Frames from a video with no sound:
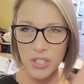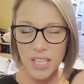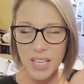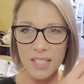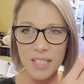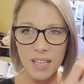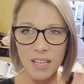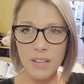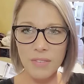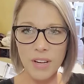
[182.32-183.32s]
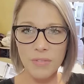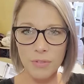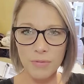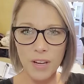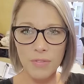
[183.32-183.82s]
on the inside uh, even after
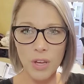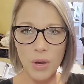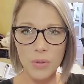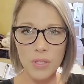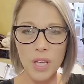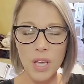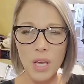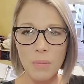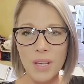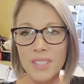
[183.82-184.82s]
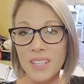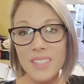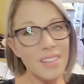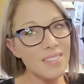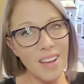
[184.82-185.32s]
five coats because I
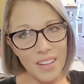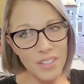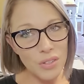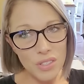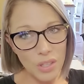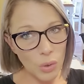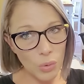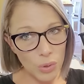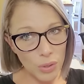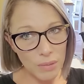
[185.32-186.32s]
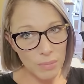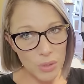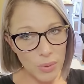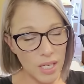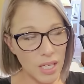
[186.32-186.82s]
did not use steel wool in
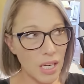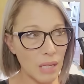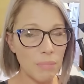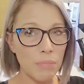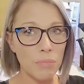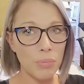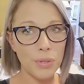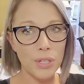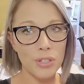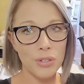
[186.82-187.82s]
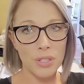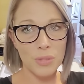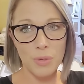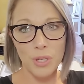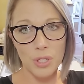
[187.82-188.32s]
between and I'm pretty sure that's
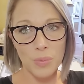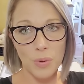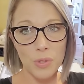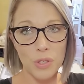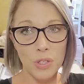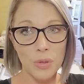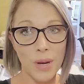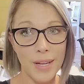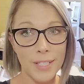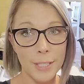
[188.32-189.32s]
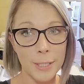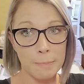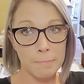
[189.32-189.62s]
what you're supposed to do. I just,